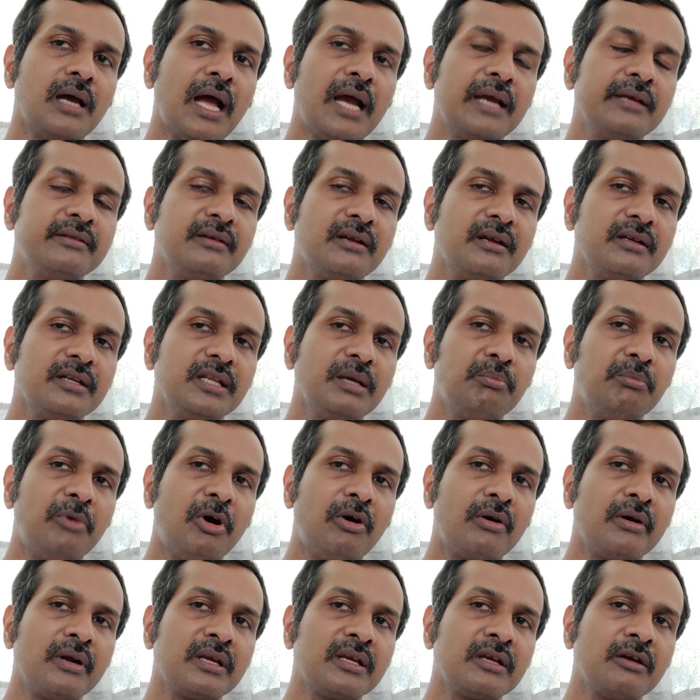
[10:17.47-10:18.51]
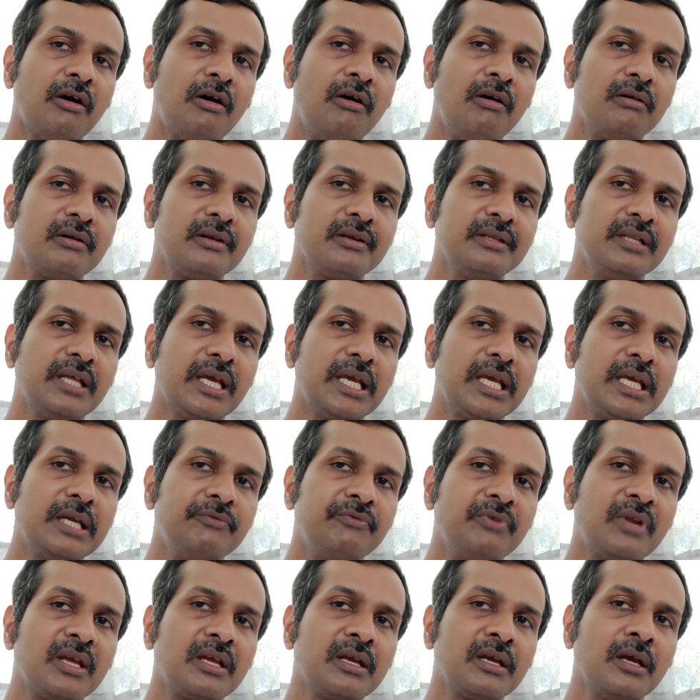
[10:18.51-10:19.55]
either in the morning or in the
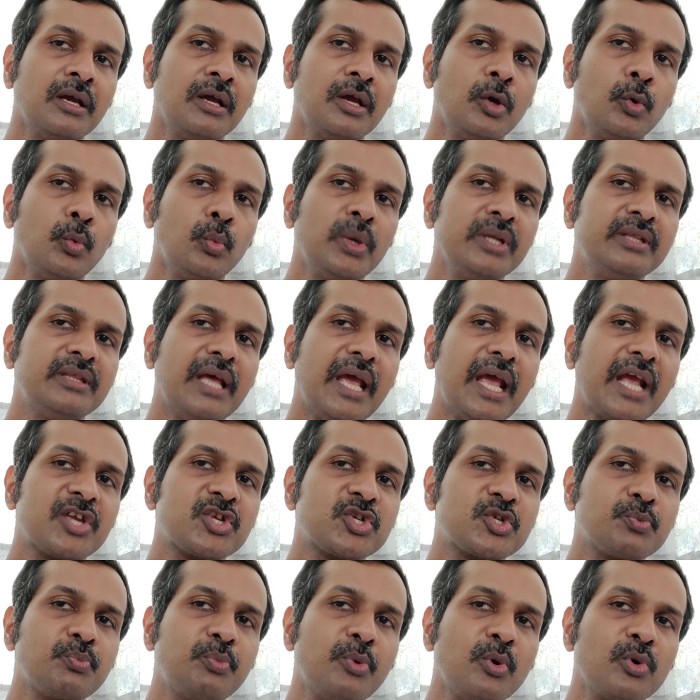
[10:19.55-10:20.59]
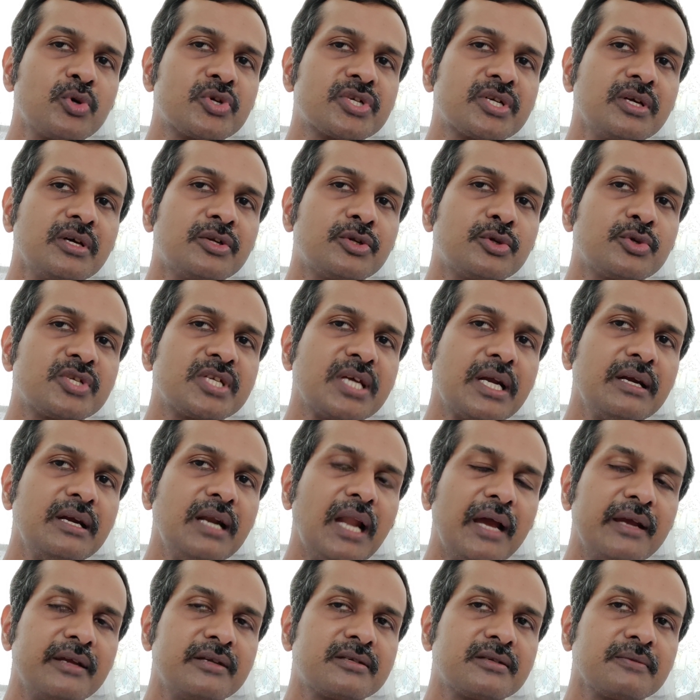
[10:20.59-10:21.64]
evening with exposure to
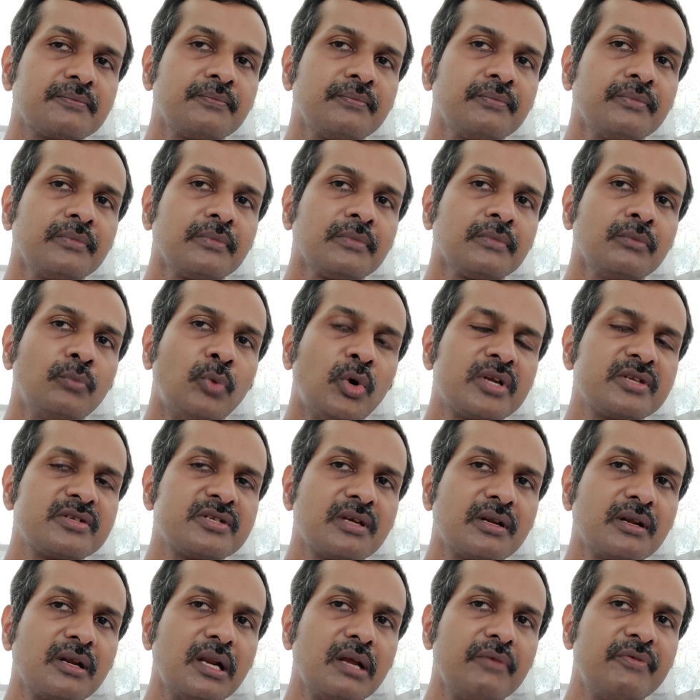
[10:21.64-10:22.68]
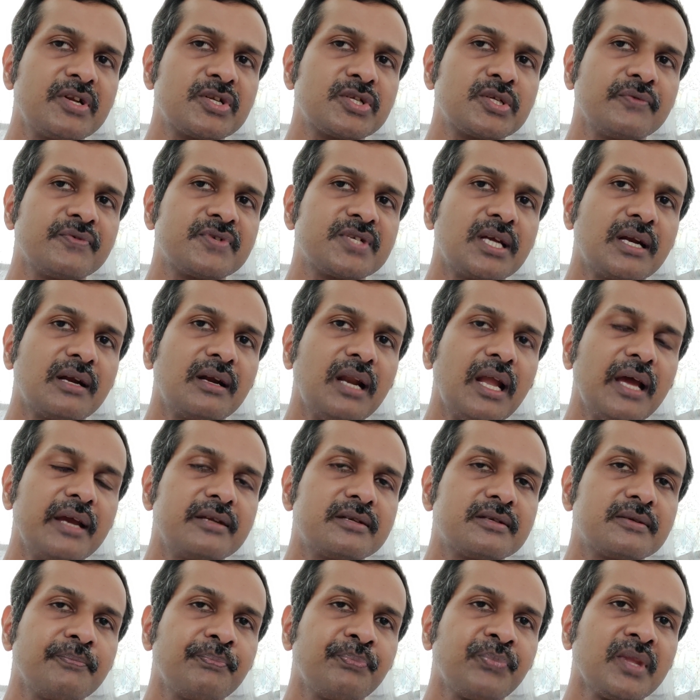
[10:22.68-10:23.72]
sunlight. What is the relevance of
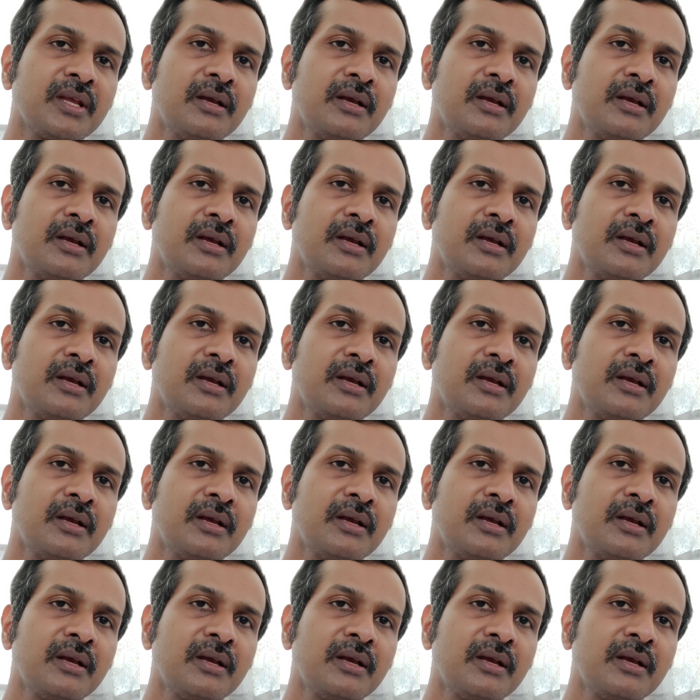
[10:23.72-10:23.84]
sunlight?